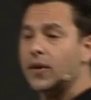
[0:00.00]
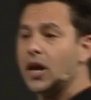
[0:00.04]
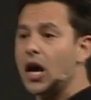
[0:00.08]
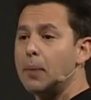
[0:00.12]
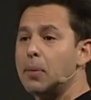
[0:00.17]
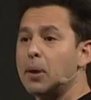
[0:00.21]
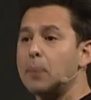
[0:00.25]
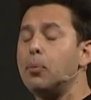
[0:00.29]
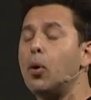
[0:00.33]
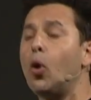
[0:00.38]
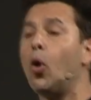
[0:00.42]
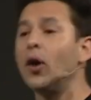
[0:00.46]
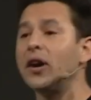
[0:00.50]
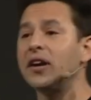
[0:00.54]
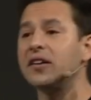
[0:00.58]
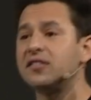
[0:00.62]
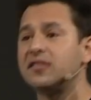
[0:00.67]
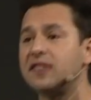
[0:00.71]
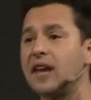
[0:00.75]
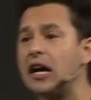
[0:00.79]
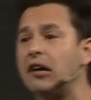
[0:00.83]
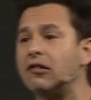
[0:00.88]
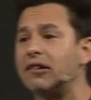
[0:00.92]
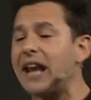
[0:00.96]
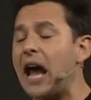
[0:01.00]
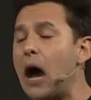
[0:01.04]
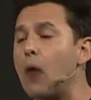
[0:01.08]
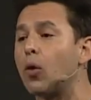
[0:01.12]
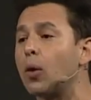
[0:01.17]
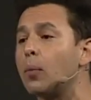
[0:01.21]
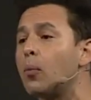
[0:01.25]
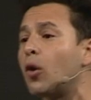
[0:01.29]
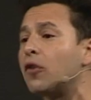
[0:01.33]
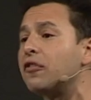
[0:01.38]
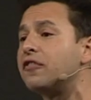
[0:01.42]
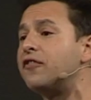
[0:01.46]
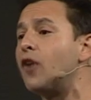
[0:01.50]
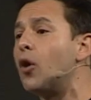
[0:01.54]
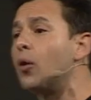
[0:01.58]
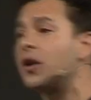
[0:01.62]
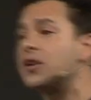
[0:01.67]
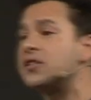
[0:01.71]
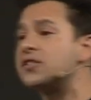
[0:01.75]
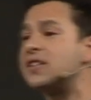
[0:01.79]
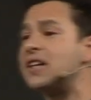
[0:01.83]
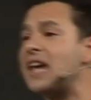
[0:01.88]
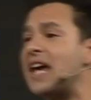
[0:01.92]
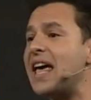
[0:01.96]
about point of sale and how we're more
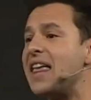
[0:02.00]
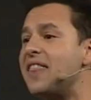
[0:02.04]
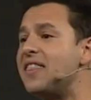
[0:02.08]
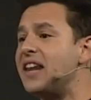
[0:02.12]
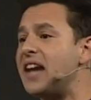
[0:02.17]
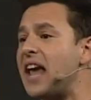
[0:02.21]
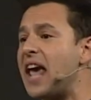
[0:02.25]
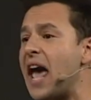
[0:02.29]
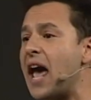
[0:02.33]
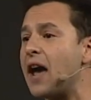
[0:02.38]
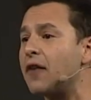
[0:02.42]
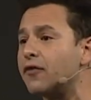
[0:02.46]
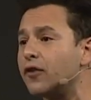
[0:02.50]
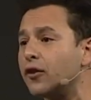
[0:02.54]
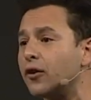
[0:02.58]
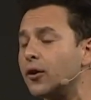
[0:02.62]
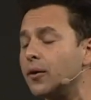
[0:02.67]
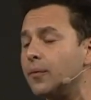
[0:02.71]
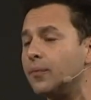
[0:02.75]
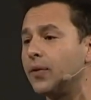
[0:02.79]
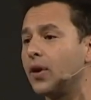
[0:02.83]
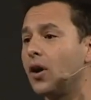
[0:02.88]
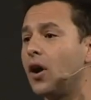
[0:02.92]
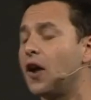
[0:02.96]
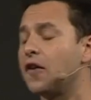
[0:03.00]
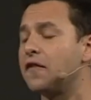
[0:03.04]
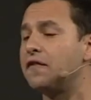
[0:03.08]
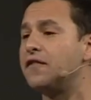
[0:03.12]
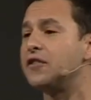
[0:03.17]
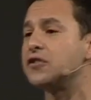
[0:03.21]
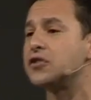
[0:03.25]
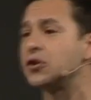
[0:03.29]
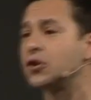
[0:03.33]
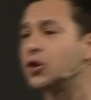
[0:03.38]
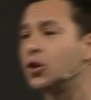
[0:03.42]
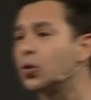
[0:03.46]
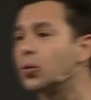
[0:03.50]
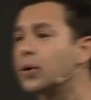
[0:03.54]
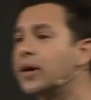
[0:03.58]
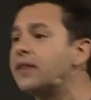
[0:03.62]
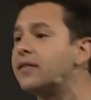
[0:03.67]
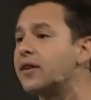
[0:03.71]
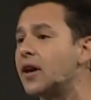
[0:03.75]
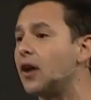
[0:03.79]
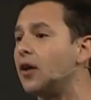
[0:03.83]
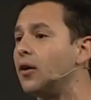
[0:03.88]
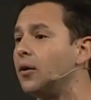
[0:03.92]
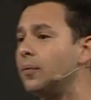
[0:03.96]
focused than ever on physical
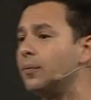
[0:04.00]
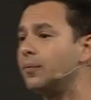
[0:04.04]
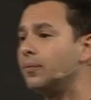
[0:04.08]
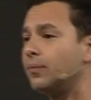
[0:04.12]
retail.